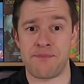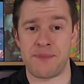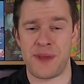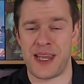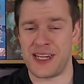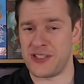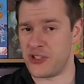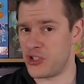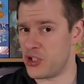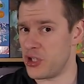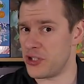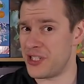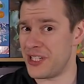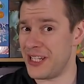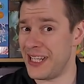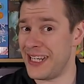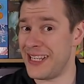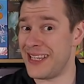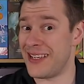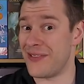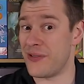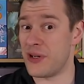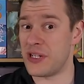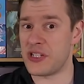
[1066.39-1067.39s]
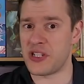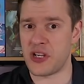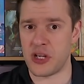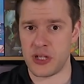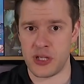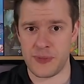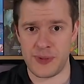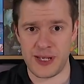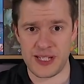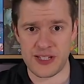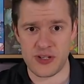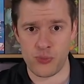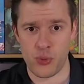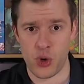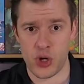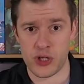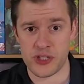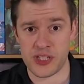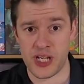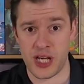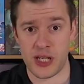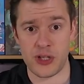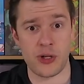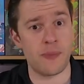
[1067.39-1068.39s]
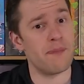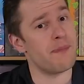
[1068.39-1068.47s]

And certainly there is going to be some work done